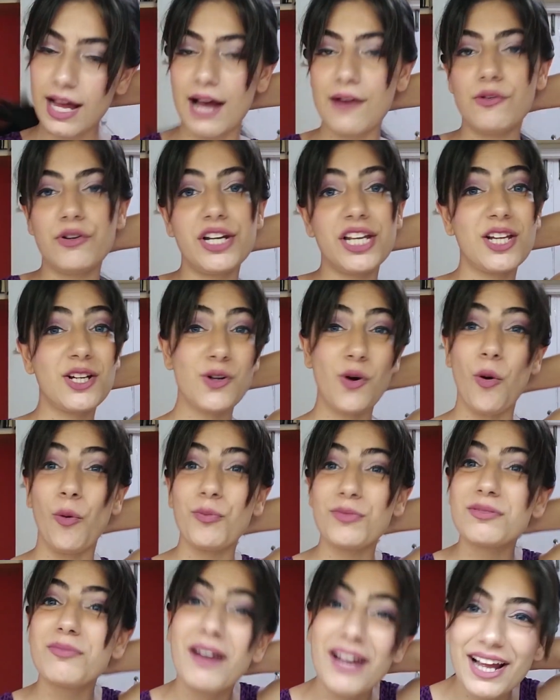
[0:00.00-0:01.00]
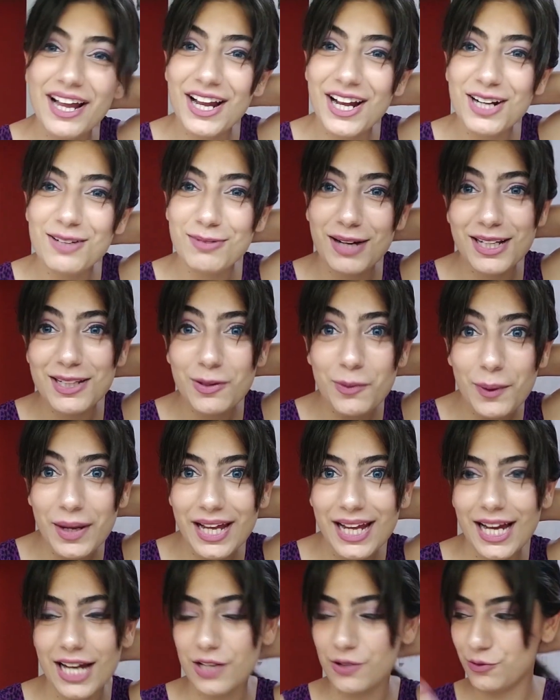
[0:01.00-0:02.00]
I've already combed my hair, by the
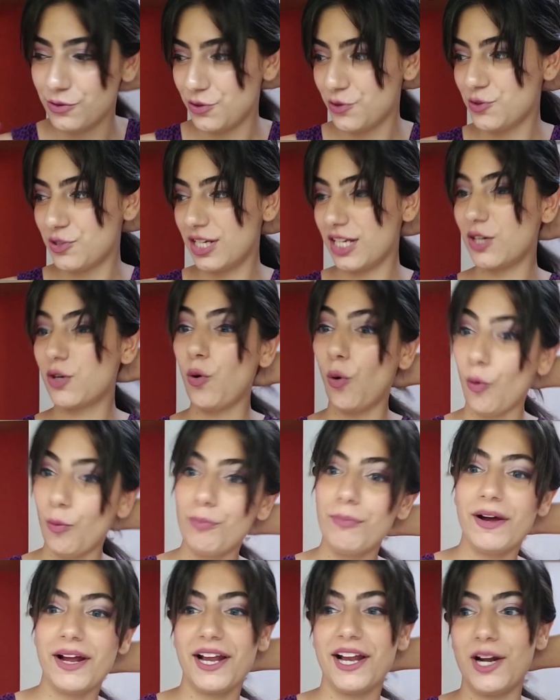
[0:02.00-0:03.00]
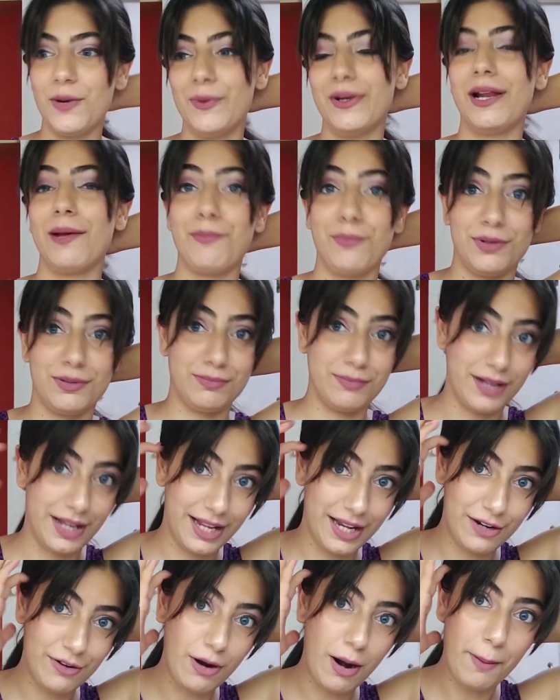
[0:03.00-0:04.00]
way. I don't usually comb my hair when I put my
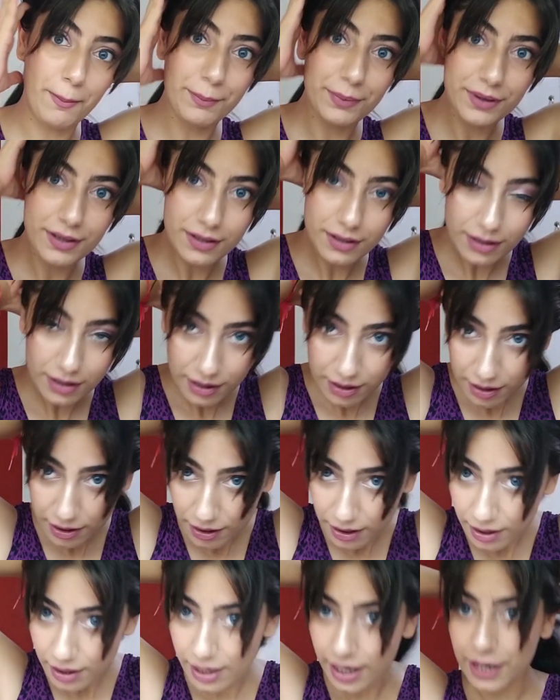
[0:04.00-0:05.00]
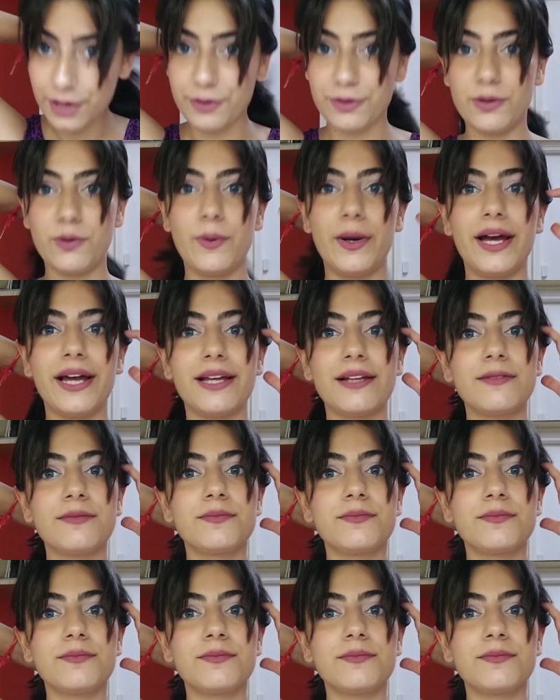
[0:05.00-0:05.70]
hair up. I don't know why.